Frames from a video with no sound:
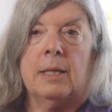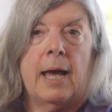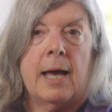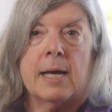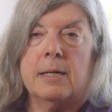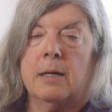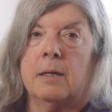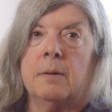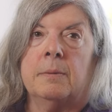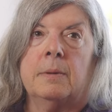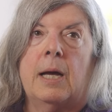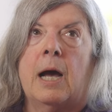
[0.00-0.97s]
that
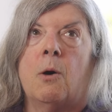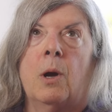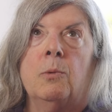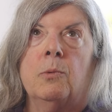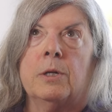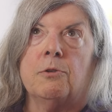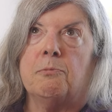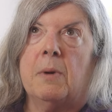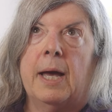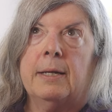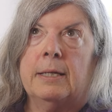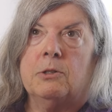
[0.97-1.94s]
how I would have
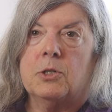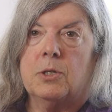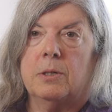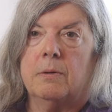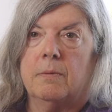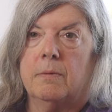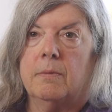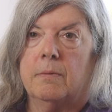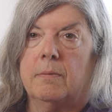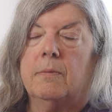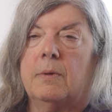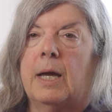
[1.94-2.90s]
managed
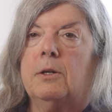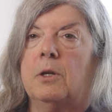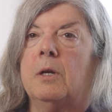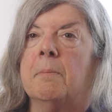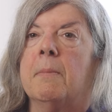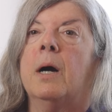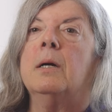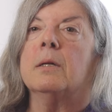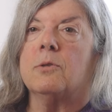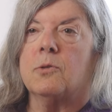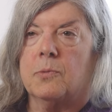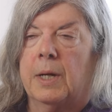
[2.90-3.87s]
that
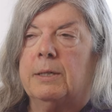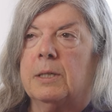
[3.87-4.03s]
humongous rent